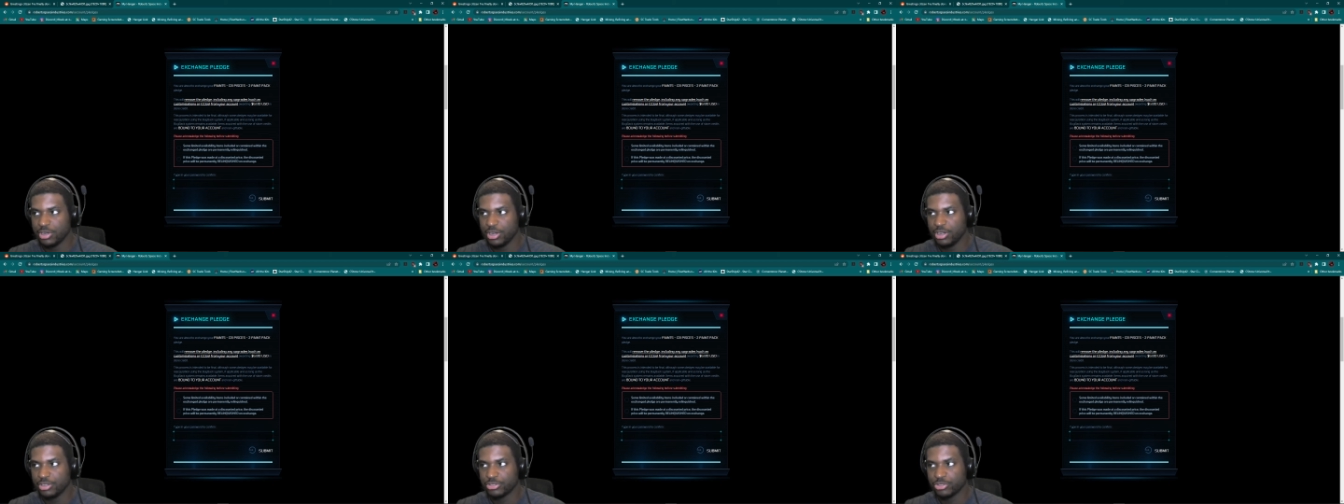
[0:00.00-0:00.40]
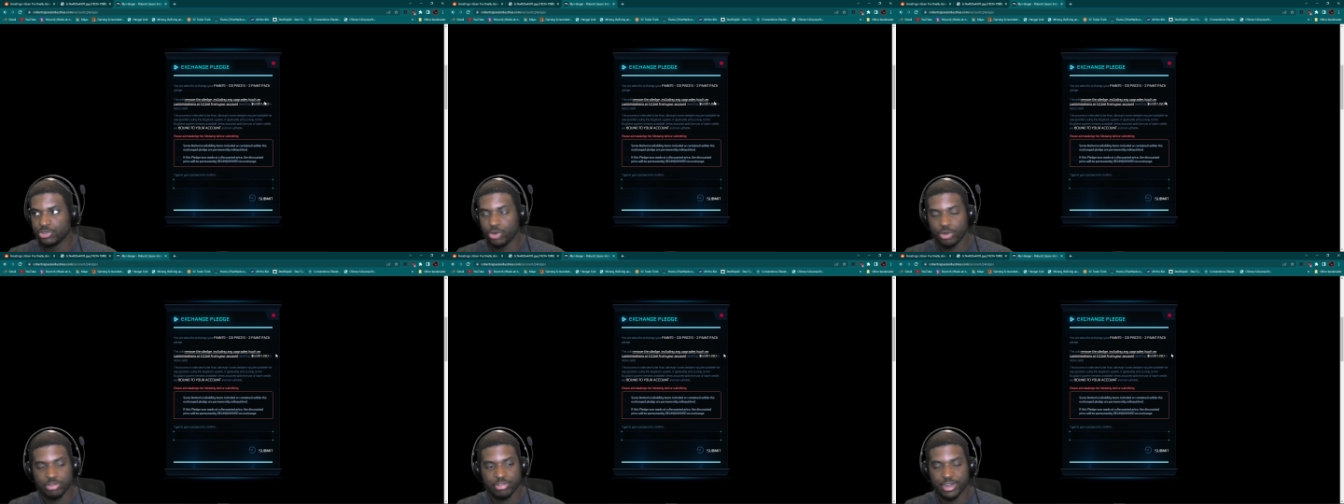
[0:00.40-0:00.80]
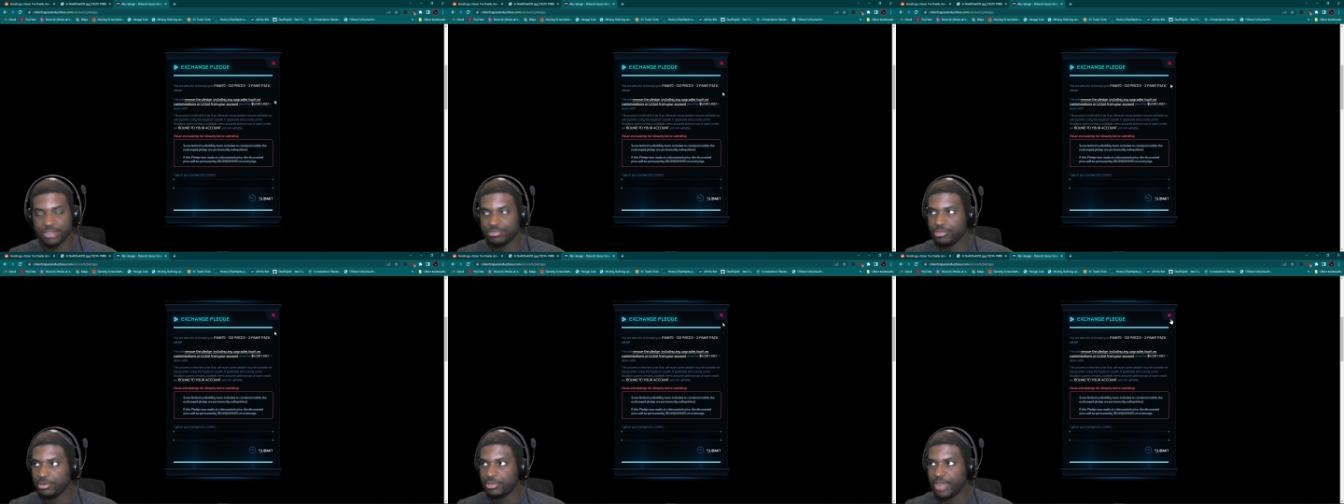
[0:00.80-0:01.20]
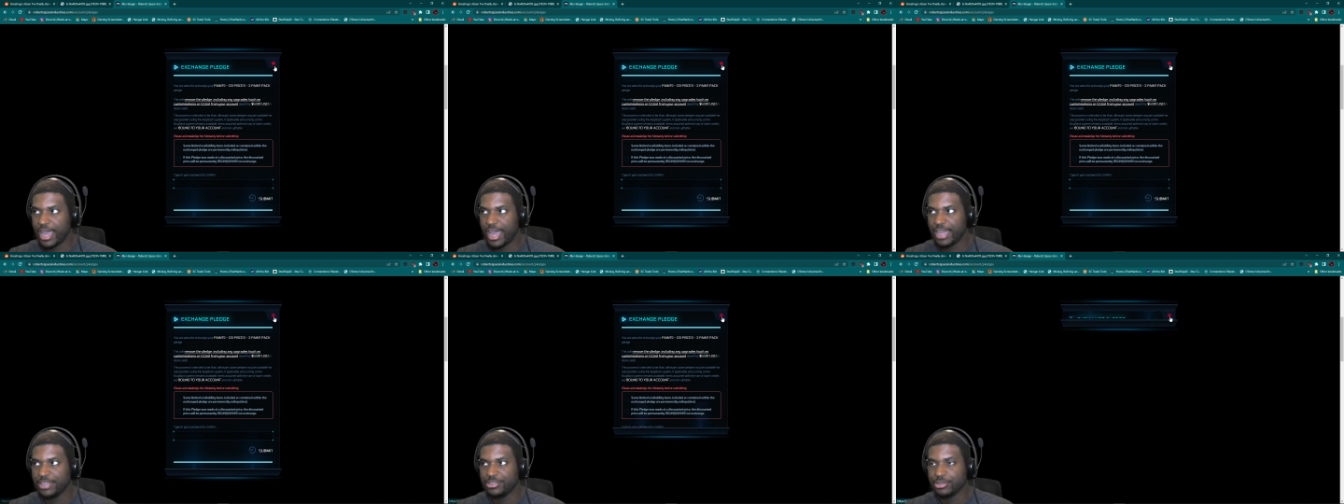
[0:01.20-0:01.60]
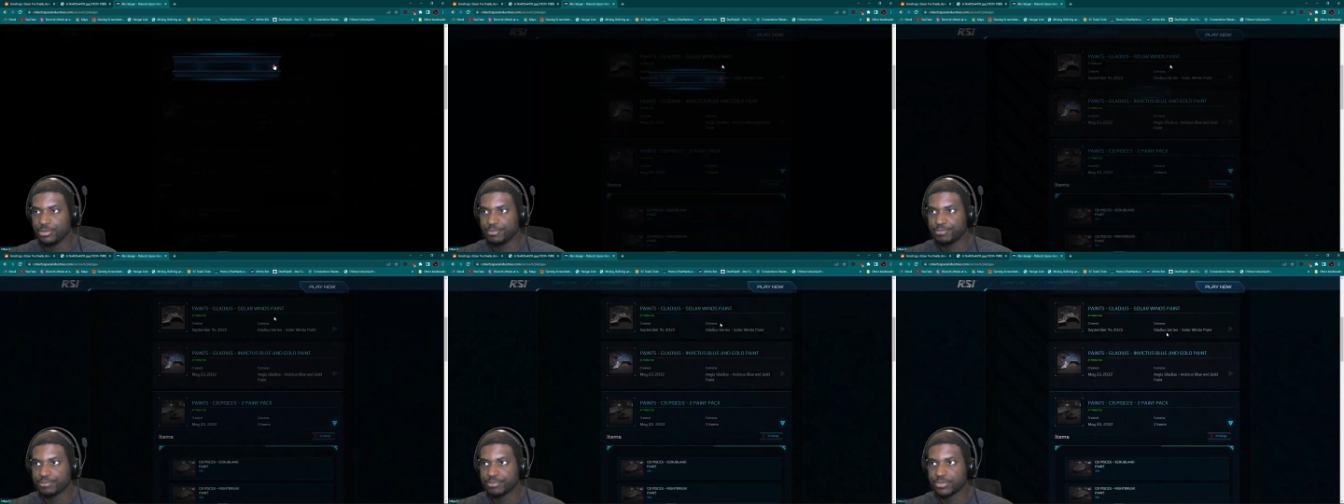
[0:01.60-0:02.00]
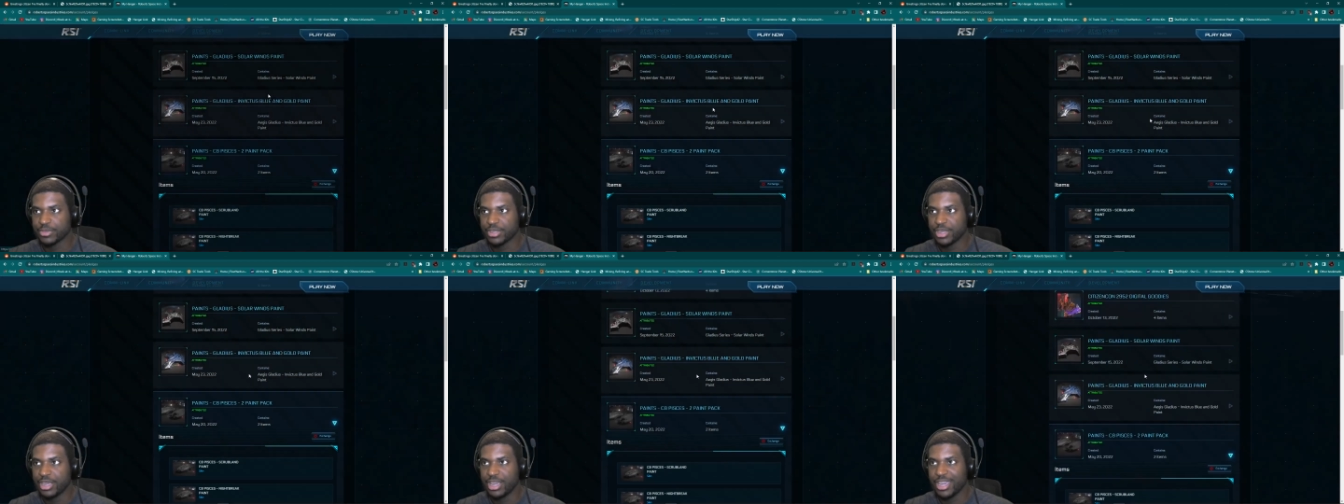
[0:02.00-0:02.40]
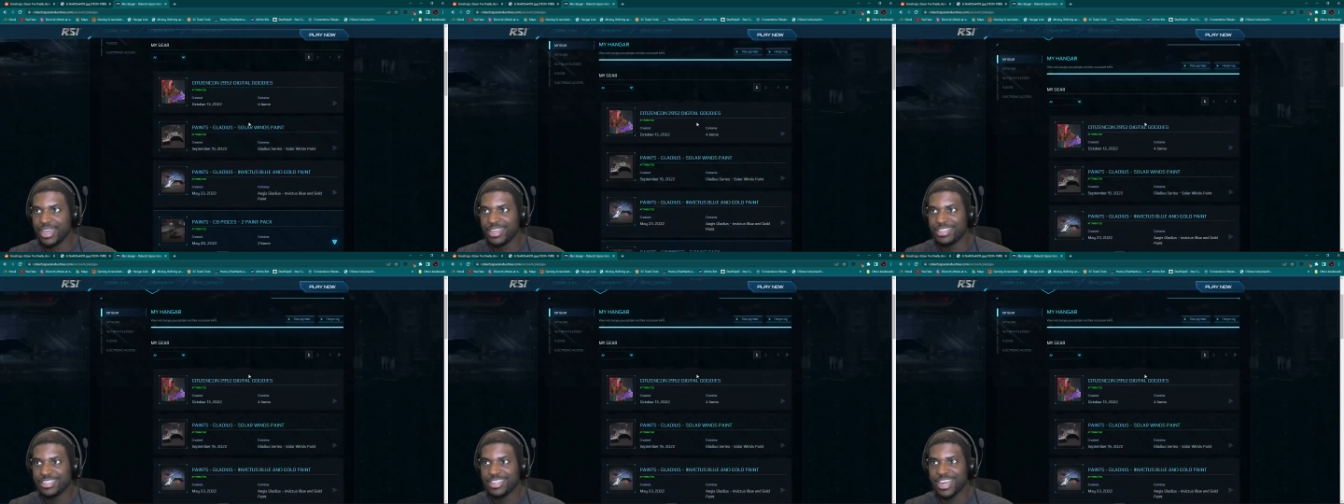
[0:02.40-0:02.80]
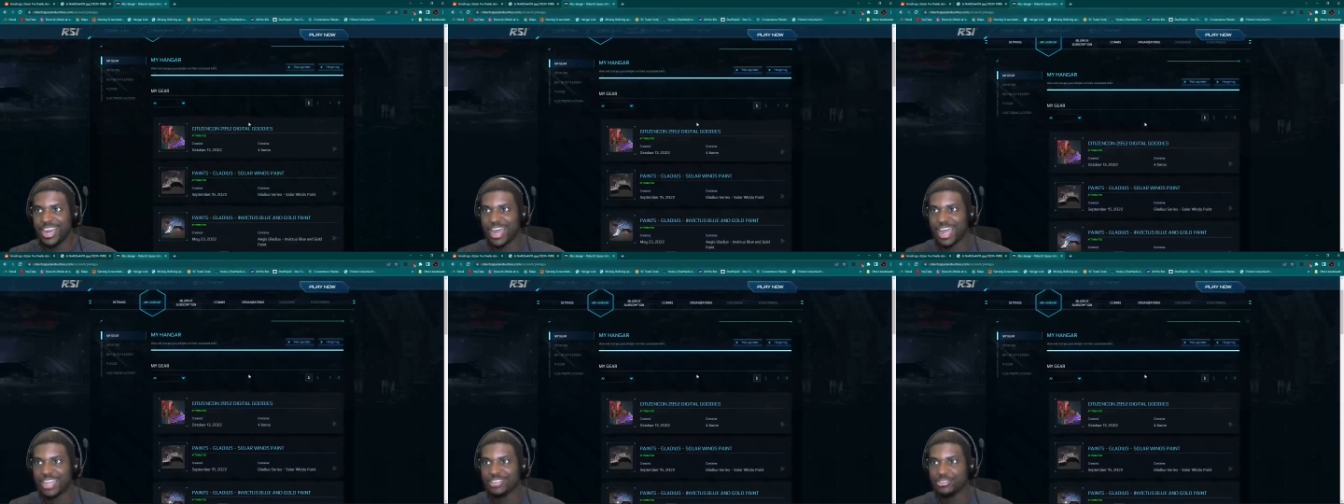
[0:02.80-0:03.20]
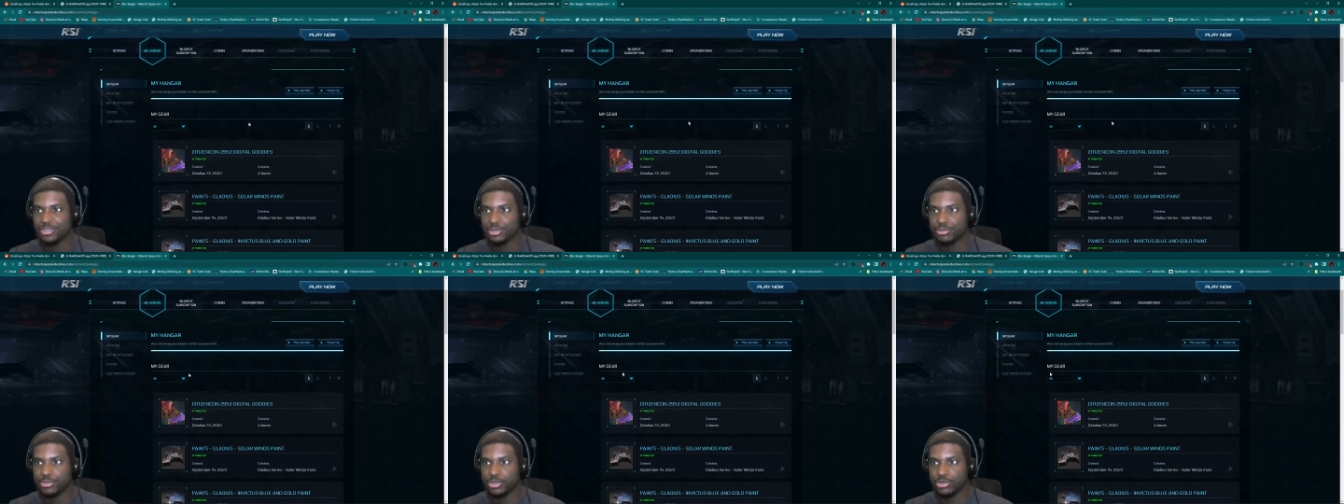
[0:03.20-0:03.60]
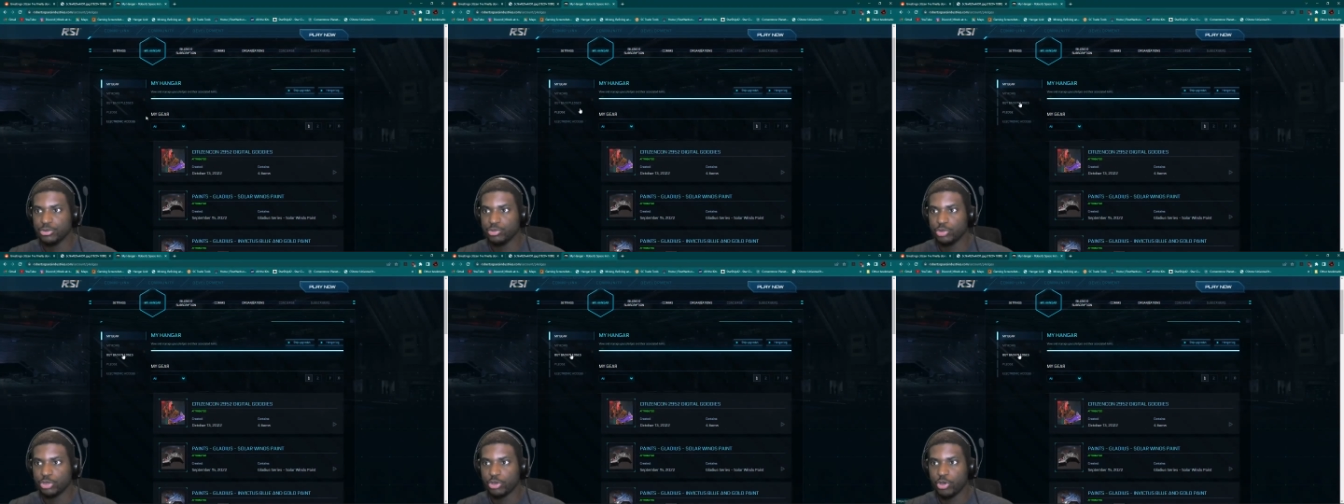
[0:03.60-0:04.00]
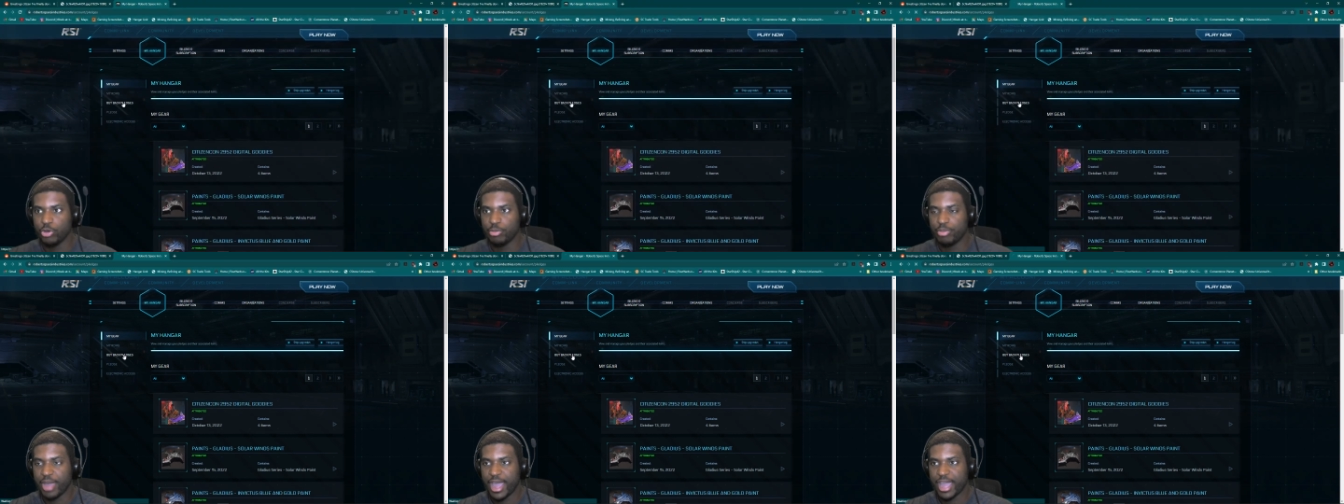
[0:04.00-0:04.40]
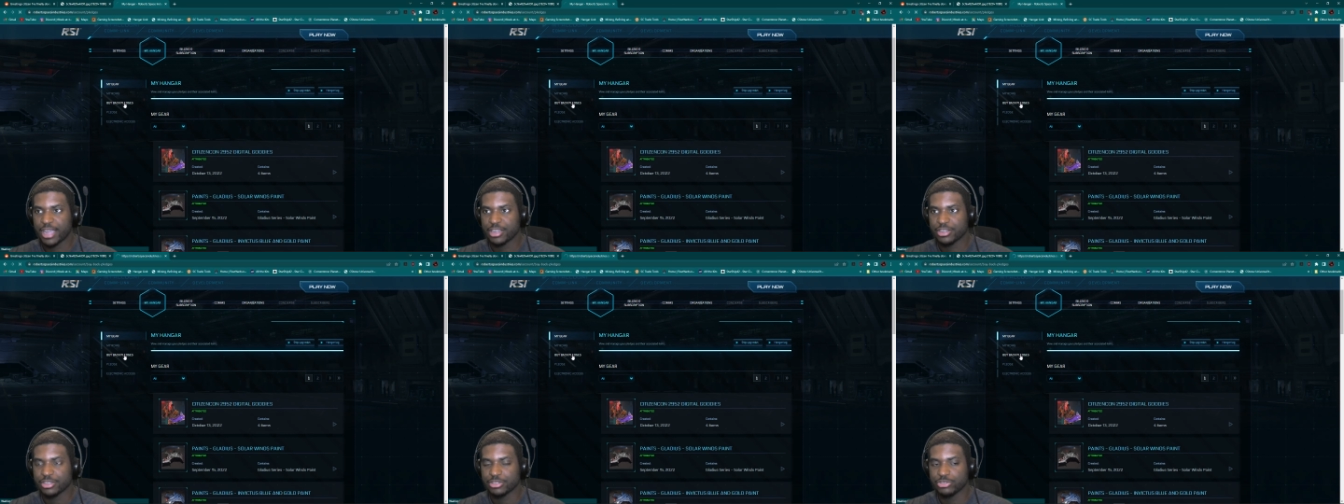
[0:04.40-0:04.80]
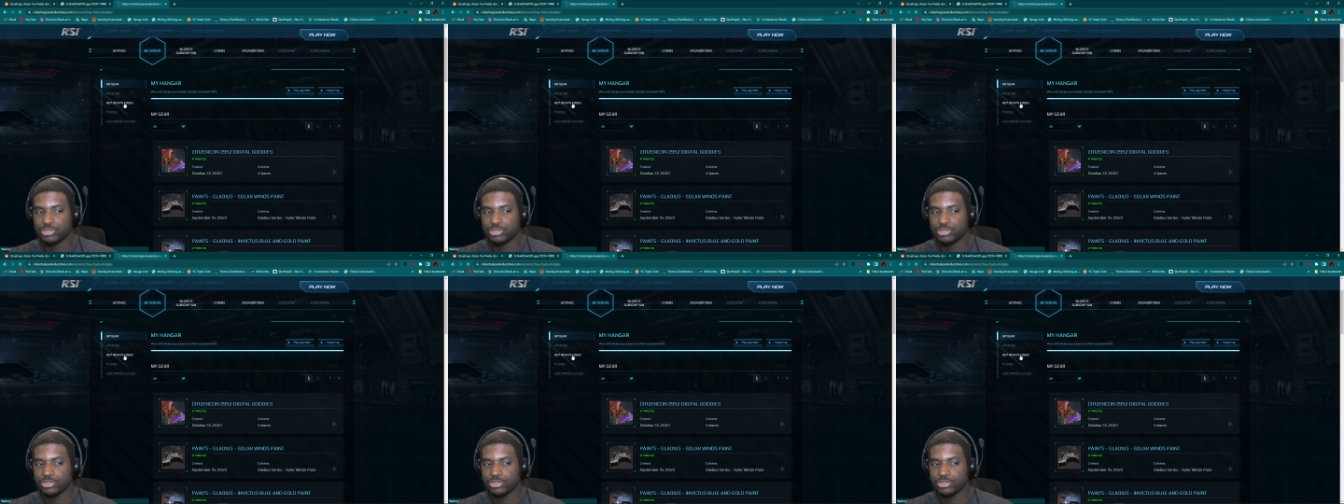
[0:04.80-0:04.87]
store credit for the item. And then that item will go back